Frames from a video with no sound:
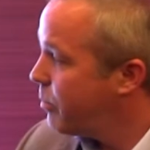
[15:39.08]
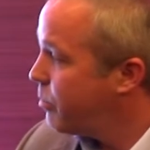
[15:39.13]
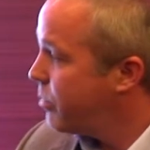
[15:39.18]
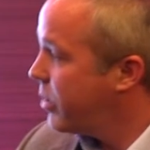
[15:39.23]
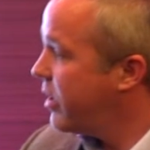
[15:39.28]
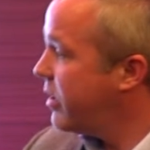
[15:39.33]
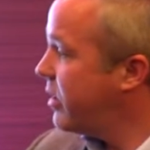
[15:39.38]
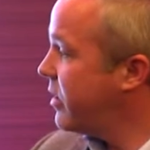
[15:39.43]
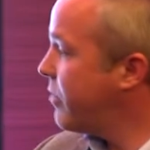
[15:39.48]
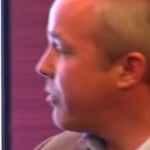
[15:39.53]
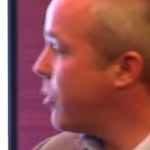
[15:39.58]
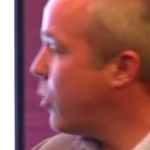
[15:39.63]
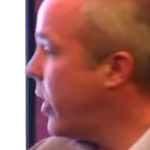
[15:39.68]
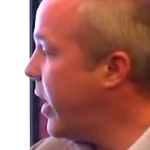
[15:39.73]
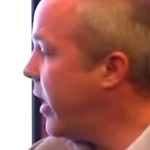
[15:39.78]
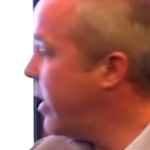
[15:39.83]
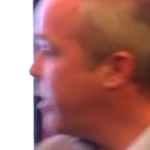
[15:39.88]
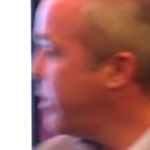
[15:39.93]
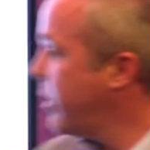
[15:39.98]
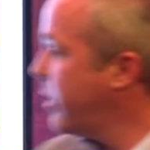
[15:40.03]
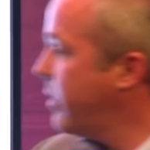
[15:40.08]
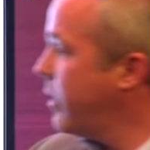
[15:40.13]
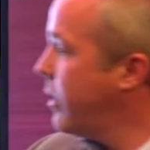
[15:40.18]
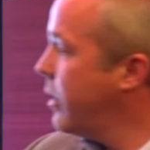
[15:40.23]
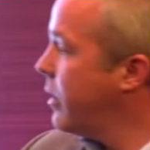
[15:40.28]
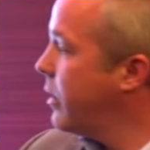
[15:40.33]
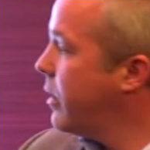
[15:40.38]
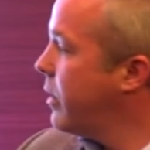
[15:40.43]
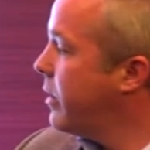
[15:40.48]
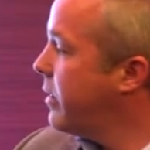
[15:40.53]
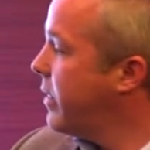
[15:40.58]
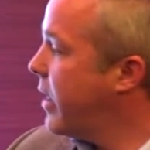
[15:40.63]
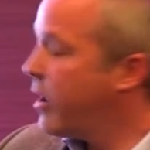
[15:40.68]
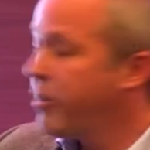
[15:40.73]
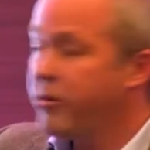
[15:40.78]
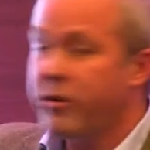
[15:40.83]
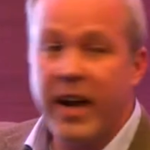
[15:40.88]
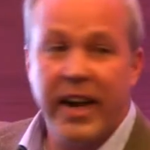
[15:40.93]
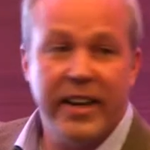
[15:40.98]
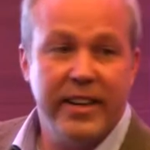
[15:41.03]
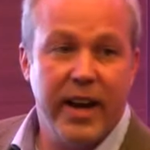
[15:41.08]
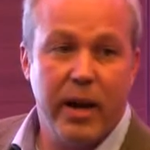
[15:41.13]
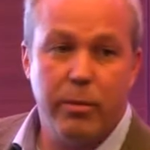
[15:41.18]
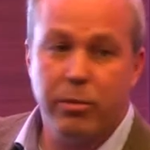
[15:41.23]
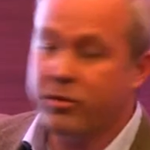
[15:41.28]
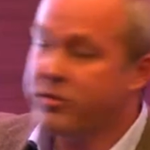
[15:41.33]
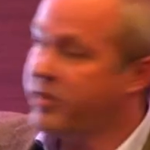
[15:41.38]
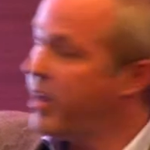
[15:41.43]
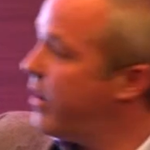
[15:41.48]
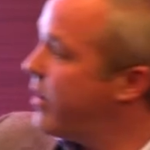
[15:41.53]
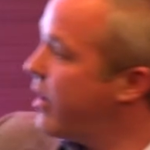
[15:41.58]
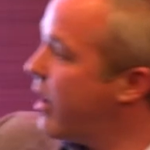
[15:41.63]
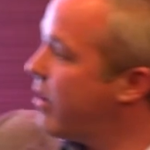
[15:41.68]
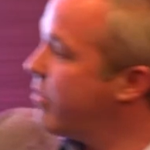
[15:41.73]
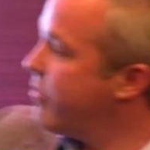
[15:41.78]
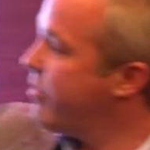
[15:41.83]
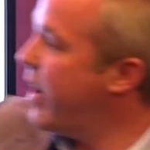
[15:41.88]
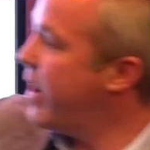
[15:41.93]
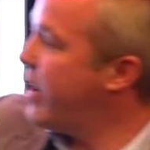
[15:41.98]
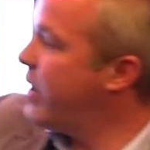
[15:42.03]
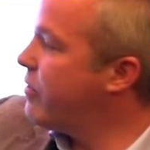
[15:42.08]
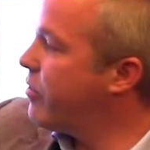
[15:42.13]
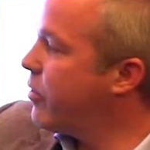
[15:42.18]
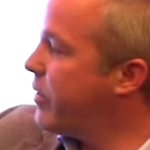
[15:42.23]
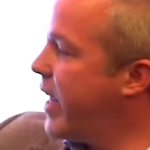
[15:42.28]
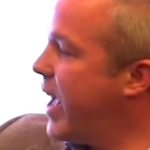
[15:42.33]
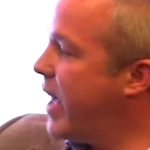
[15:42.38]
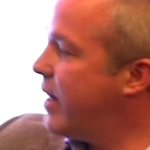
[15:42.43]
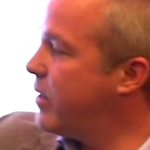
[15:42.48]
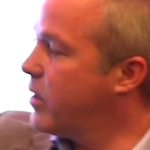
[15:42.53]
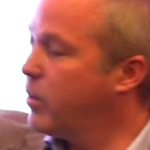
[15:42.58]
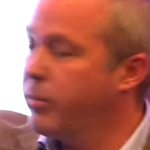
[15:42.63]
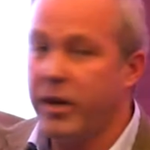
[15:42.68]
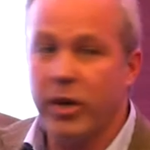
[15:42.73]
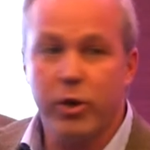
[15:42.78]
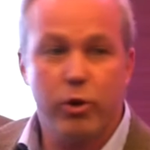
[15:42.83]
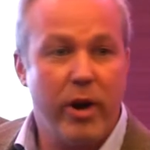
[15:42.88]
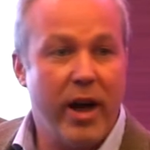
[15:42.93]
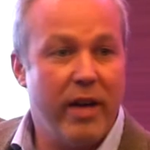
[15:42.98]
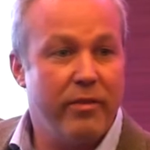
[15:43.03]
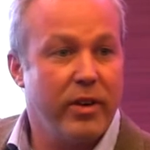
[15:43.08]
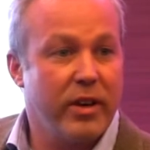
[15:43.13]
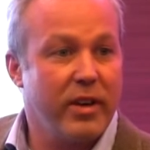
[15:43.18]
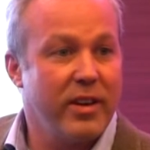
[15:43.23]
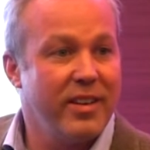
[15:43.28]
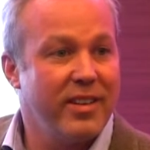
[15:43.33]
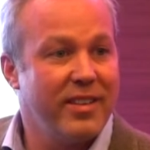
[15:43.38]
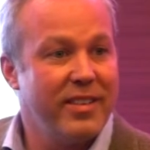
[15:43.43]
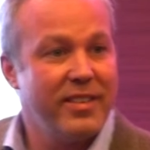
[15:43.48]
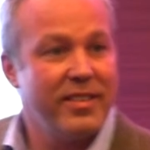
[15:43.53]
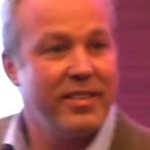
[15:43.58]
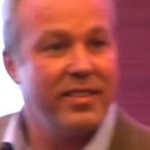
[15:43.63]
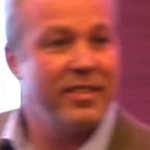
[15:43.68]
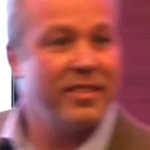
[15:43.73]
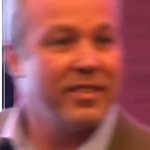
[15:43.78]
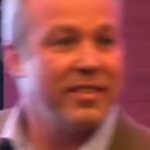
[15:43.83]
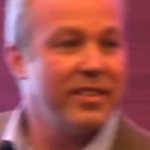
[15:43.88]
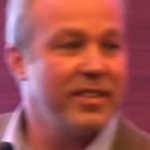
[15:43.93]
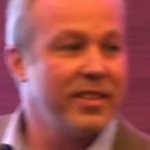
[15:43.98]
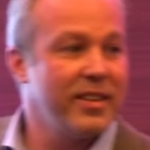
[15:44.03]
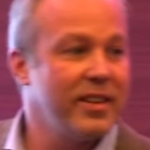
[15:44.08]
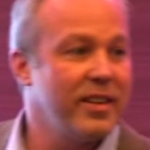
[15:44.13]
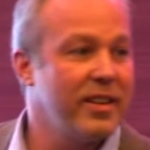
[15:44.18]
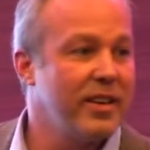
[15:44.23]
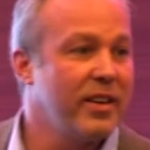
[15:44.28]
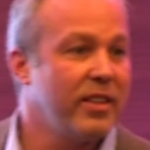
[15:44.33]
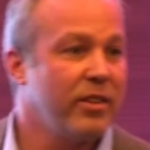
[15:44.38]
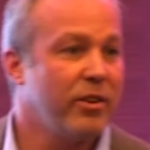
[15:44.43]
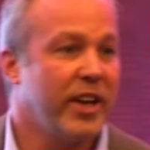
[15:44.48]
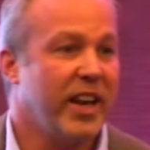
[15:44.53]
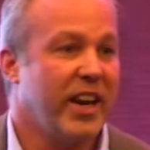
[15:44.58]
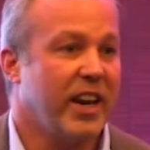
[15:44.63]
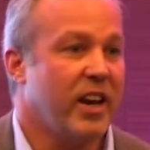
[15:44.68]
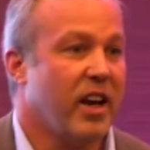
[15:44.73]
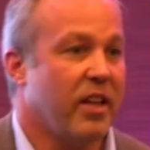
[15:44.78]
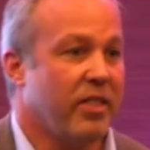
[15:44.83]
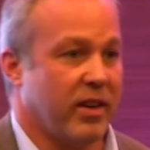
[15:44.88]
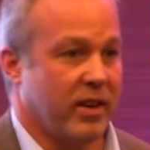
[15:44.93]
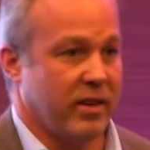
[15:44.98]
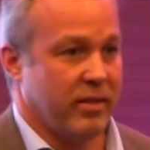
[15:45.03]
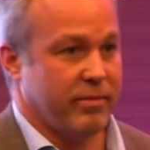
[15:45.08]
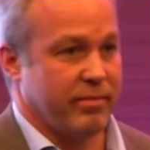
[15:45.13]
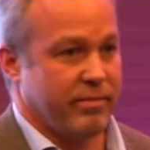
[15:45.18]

Put it in a different way, that other 99% are fighting for that little bit of traffic. They're getting nothing.